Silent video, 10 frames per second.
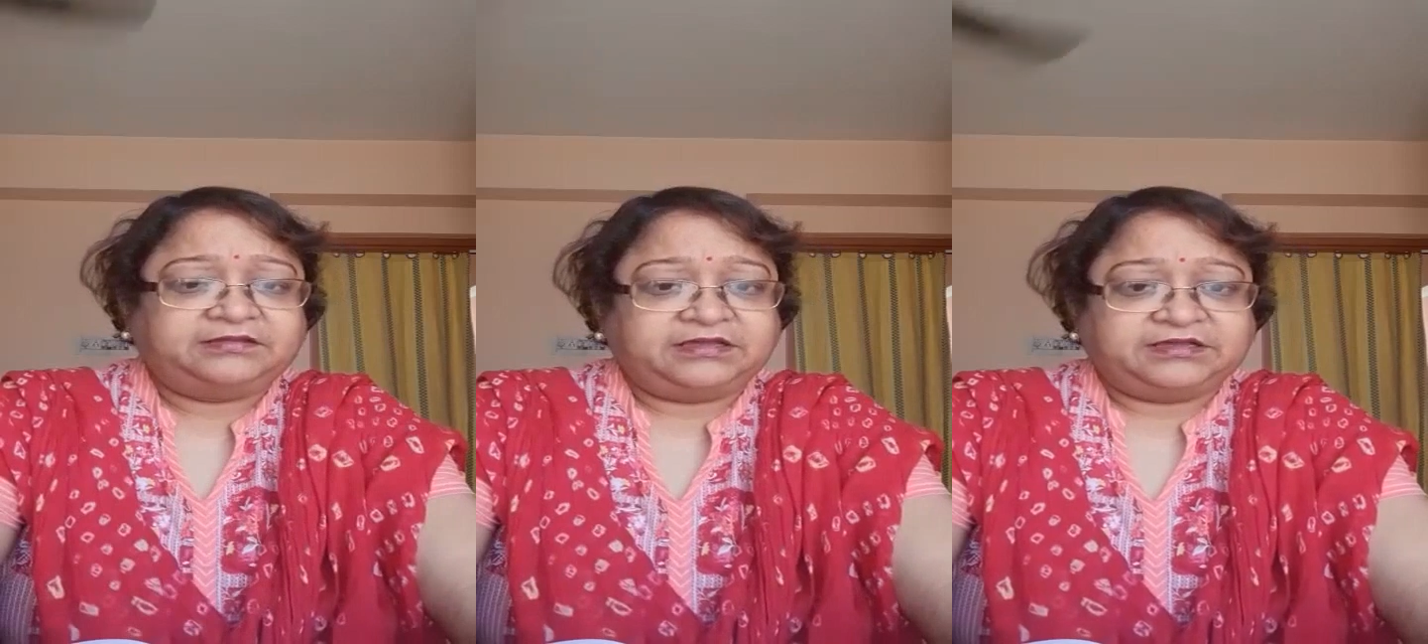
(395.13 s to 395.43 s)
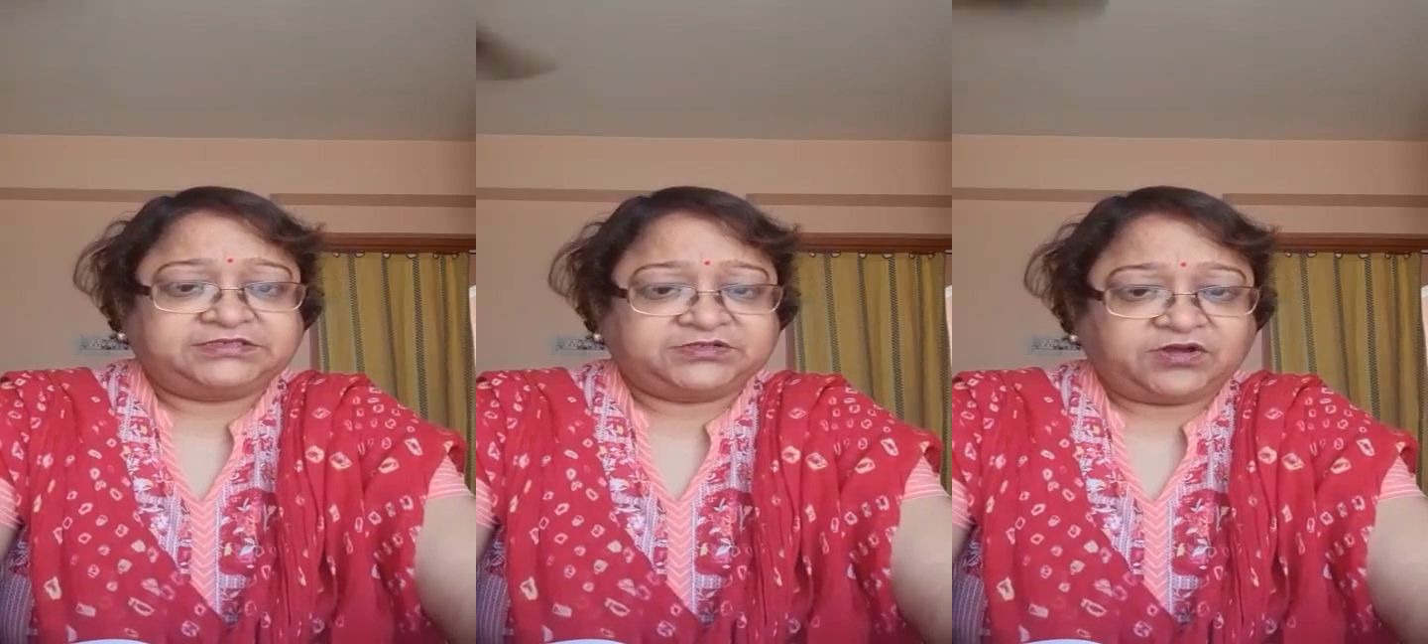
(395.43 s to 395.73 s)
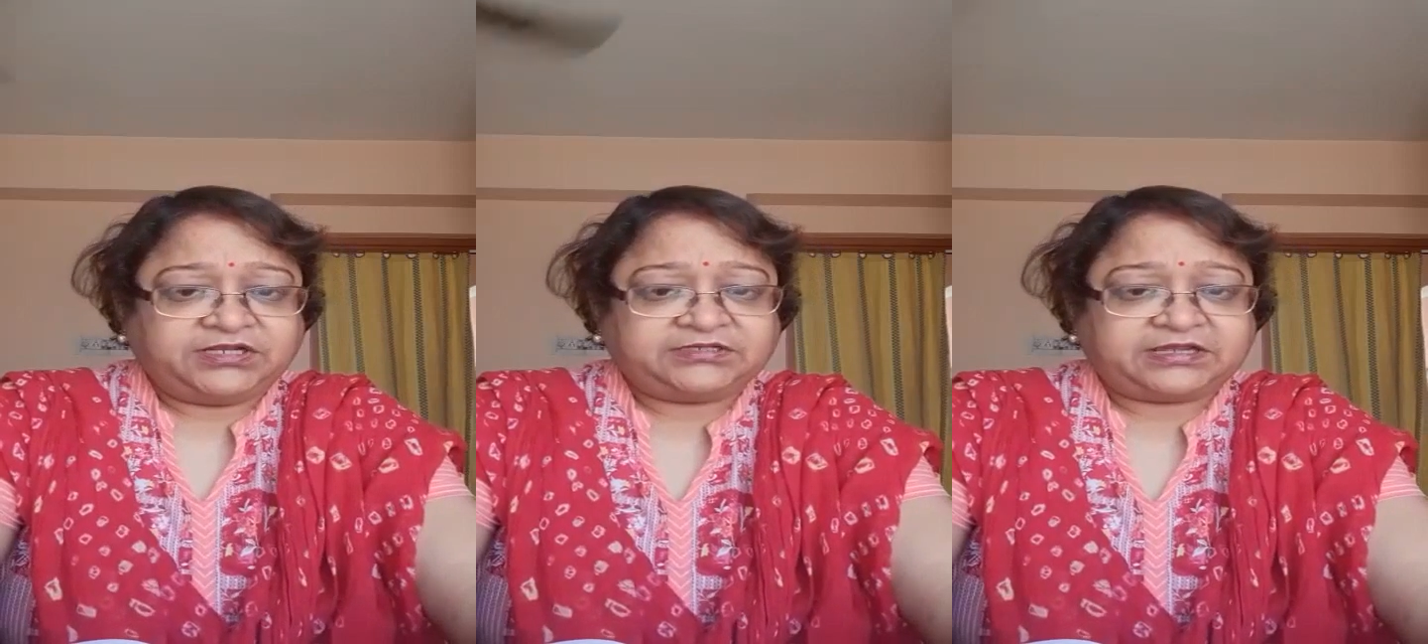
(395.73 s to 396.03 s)
is
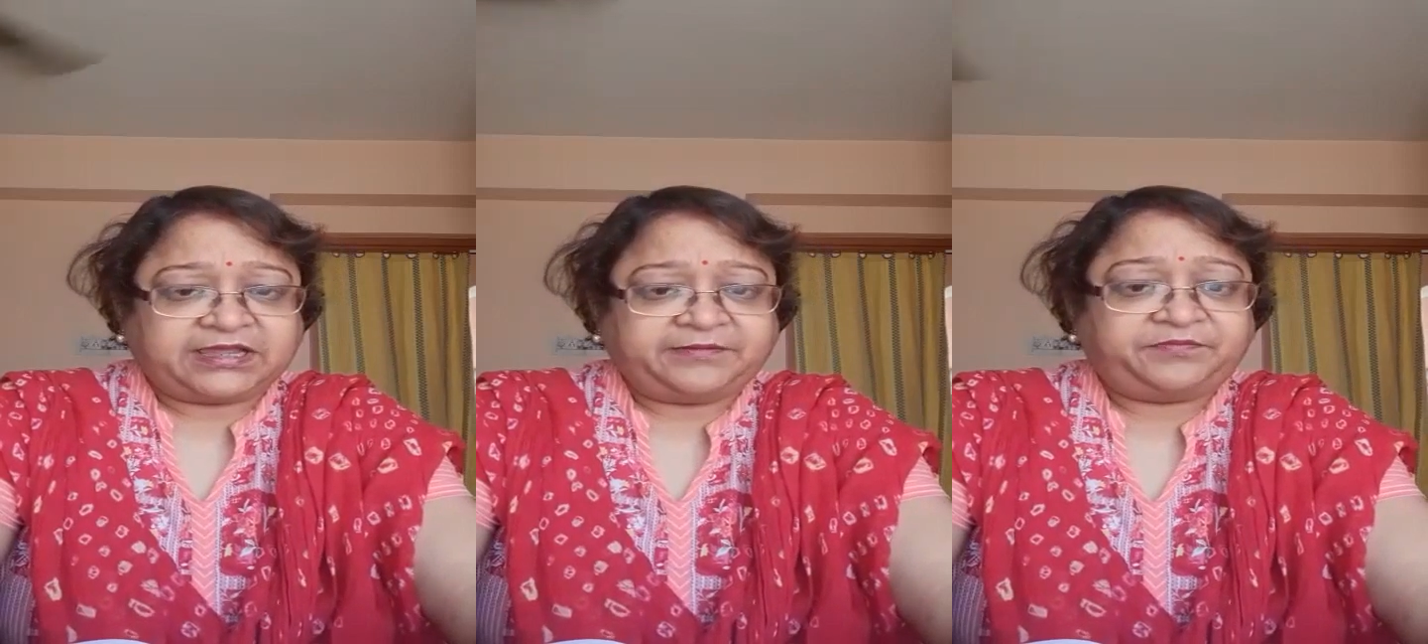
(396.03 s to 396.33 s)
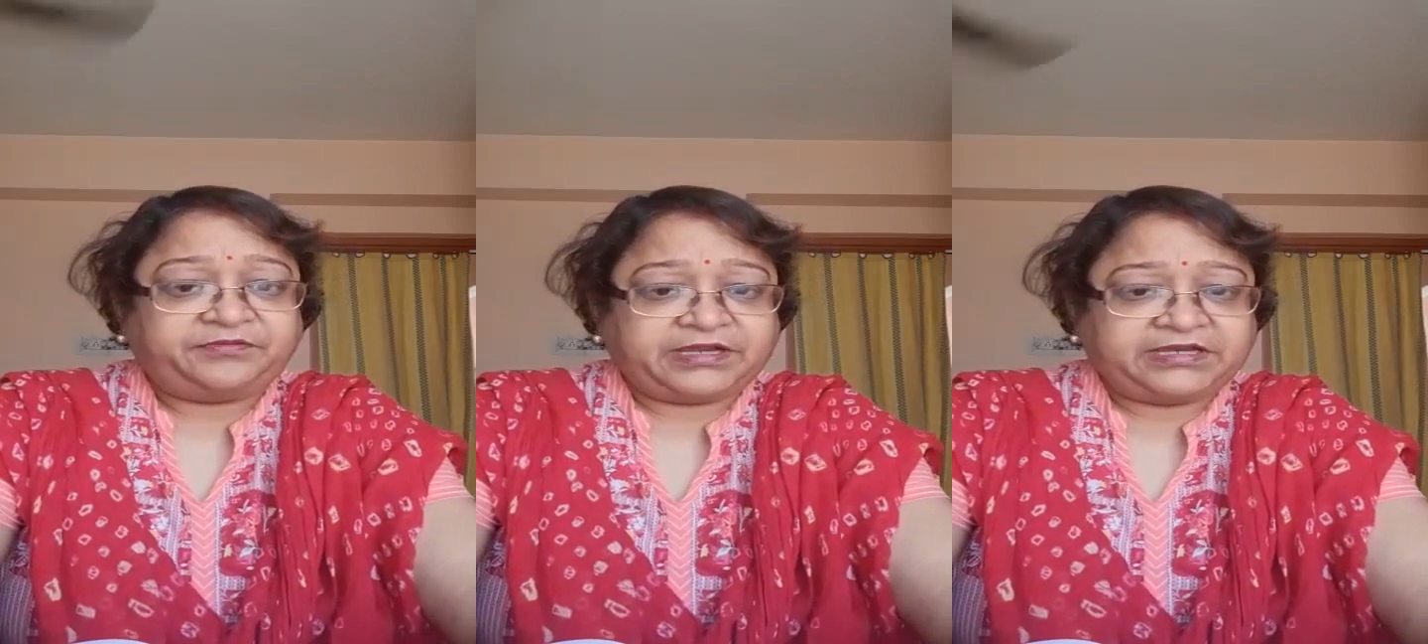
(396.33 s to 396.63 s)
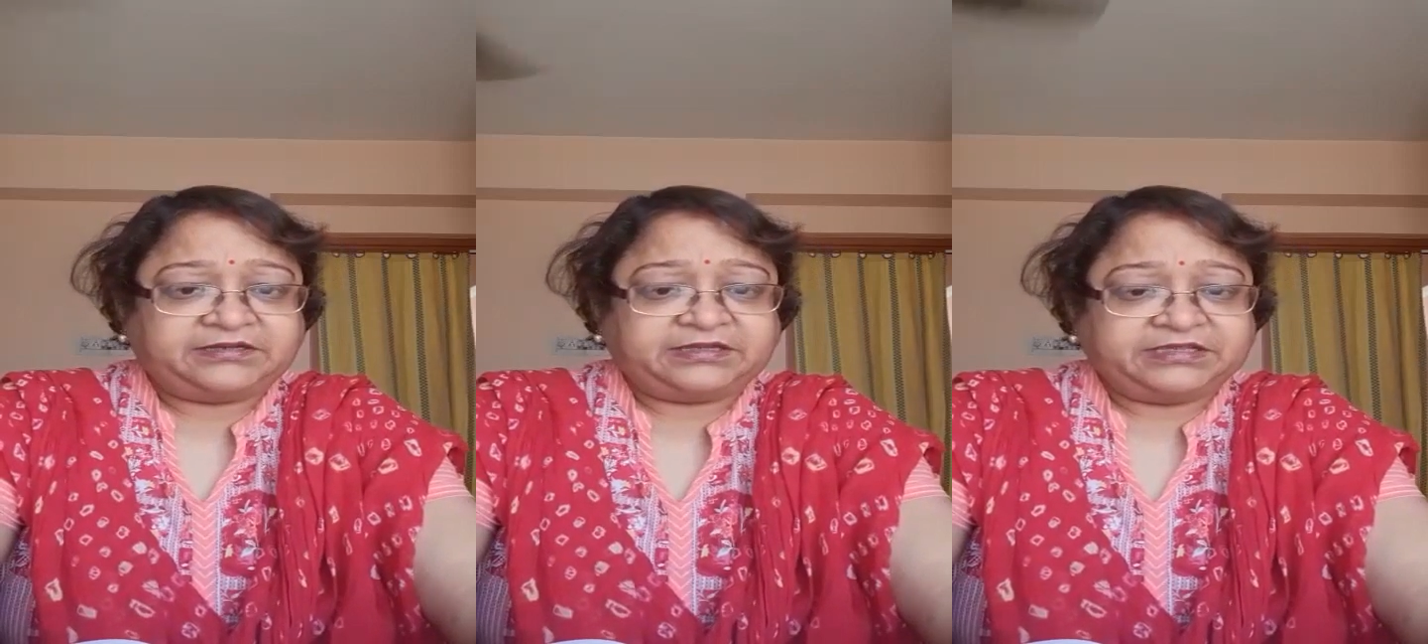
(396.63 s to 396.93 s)
denoted by the
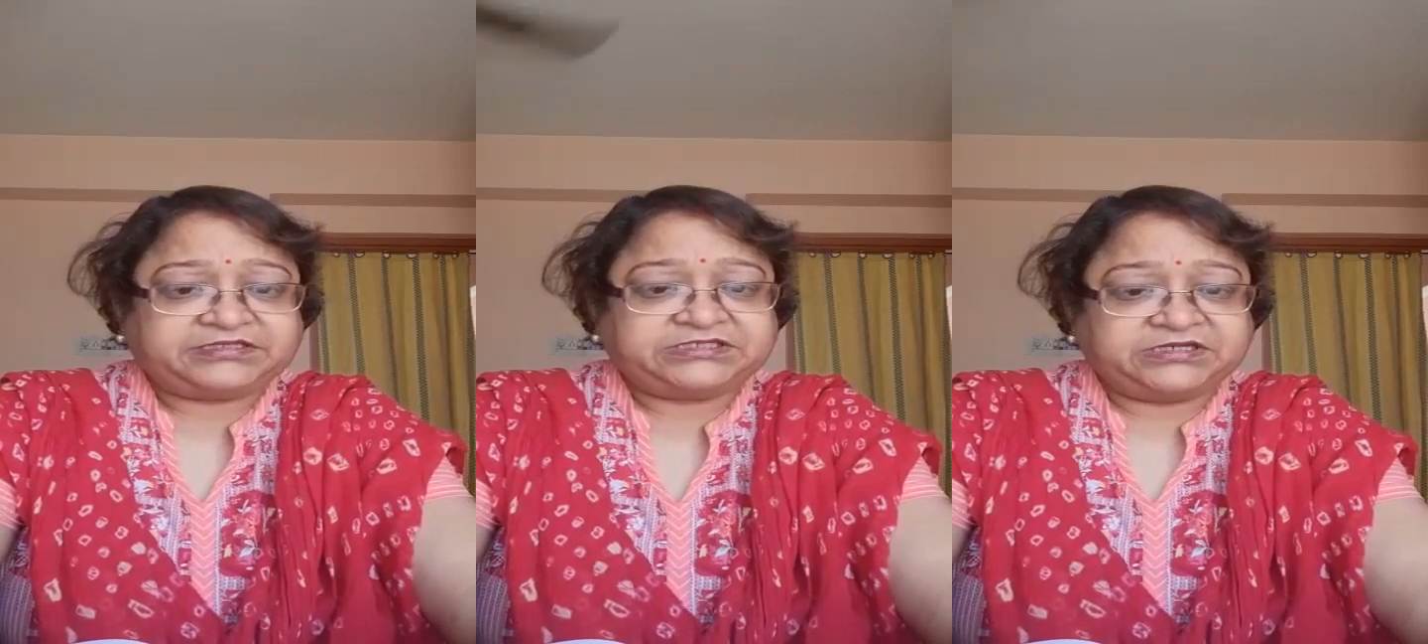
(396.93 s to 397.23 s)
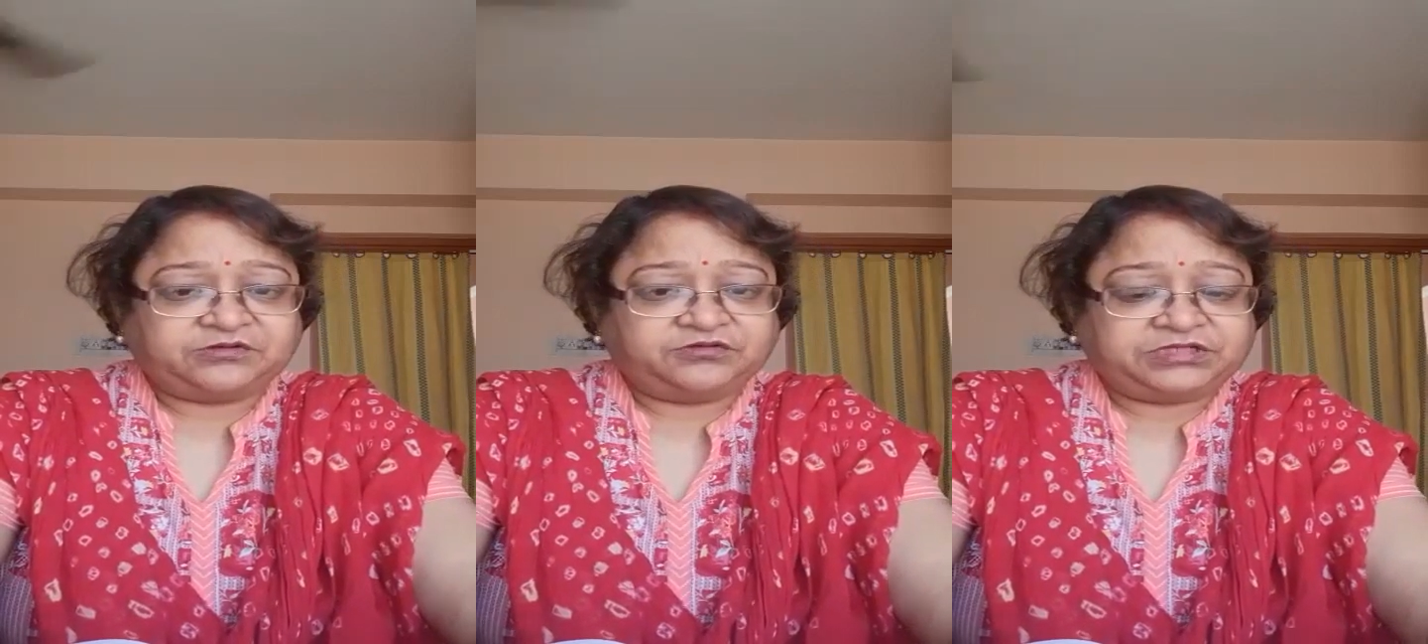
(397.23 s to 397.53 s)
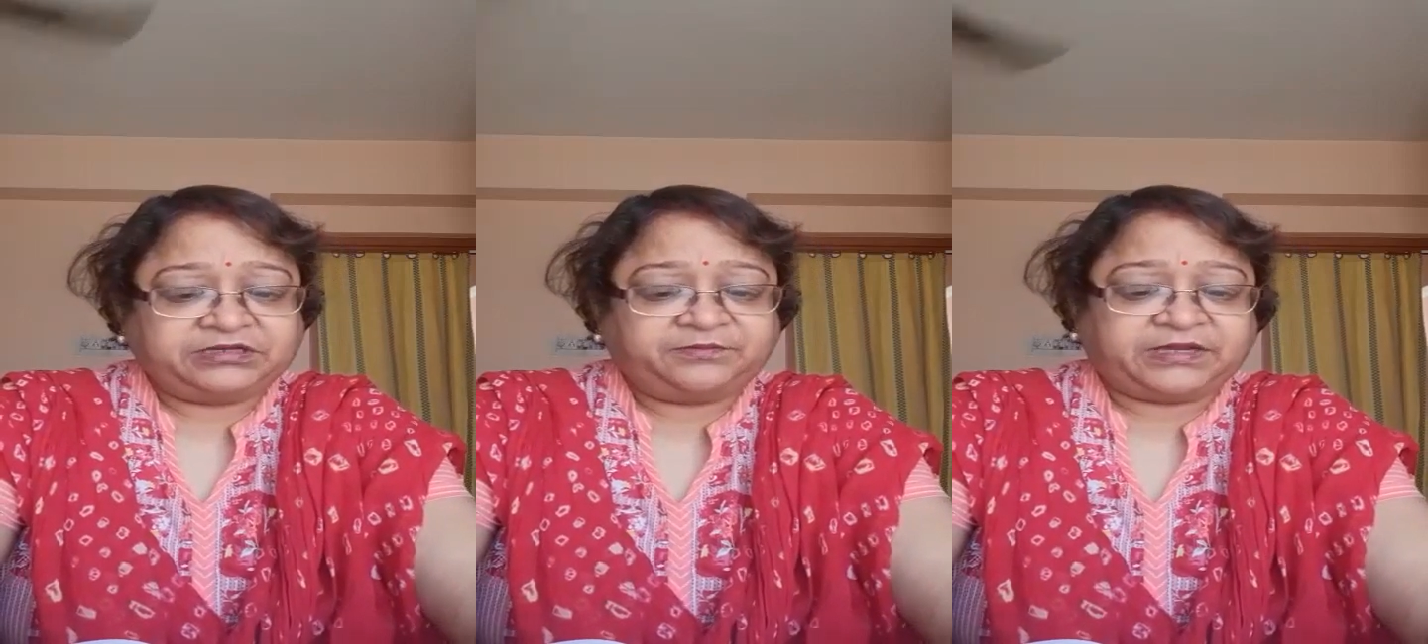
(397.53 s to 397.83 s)
red color.